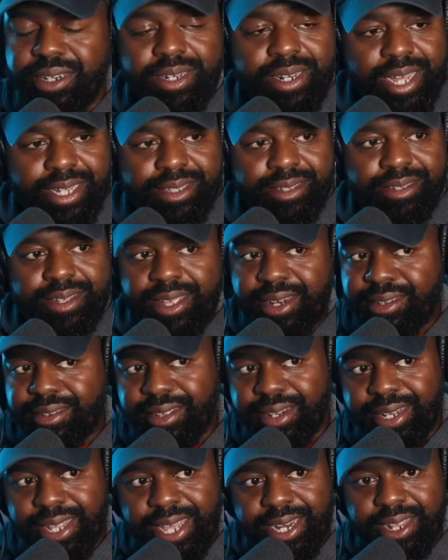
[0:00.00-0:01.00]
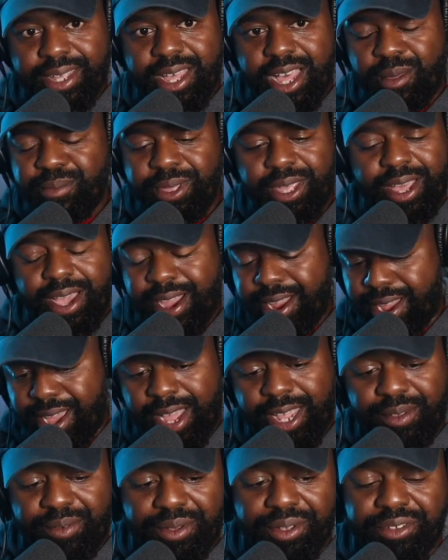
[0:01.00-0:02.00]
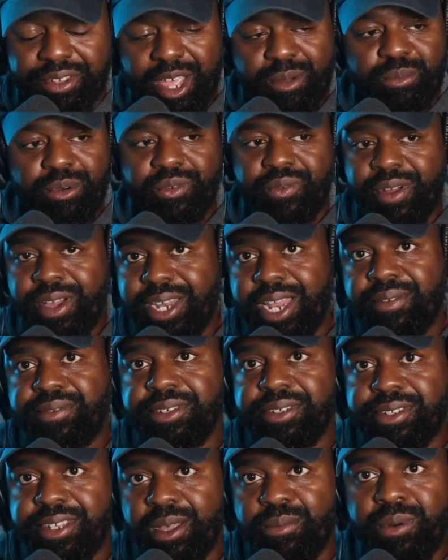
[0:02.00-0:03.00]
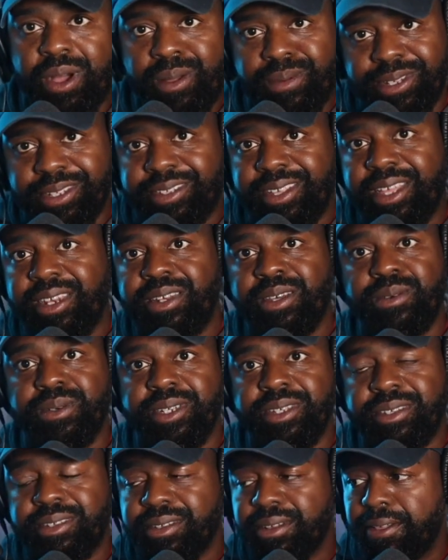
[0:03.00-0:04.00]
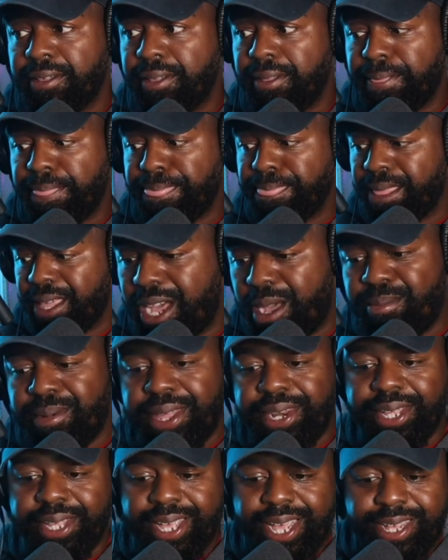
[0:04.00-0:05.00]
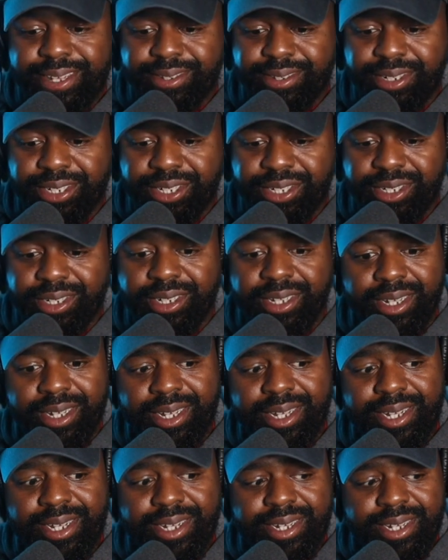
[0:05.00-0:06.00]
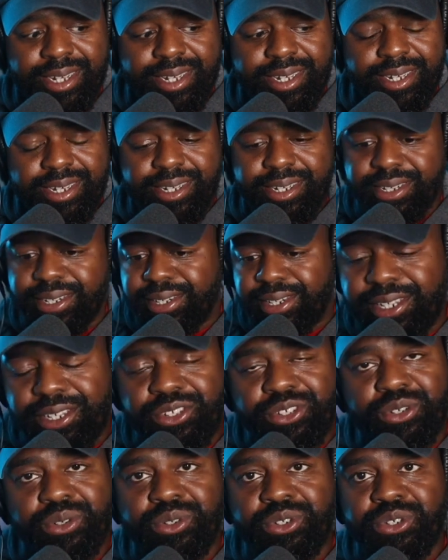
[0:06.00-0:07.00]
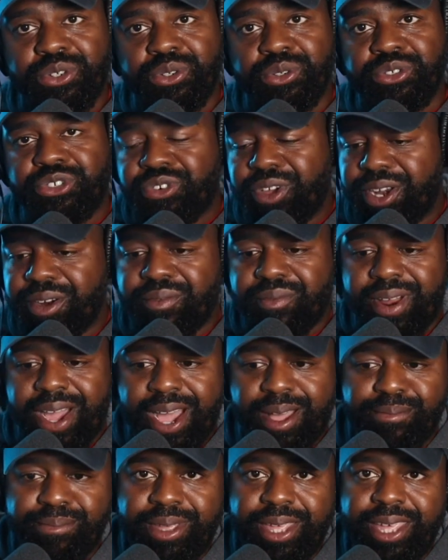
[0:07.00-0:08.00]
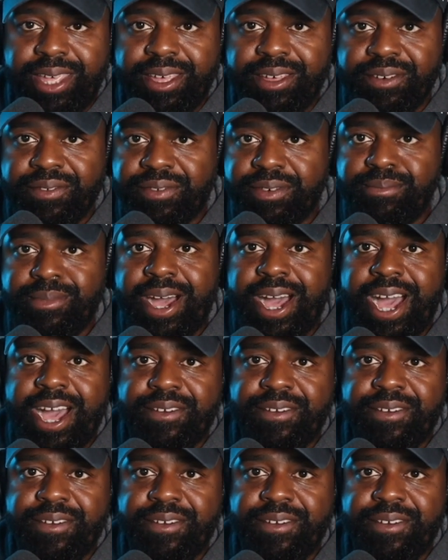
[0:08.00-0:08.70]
Not to say it's Atlanta. I mean, all right, I'll give you an example, real life example. I'm in St. Louis. I'm at a gas station. These two dudes try to rob me from my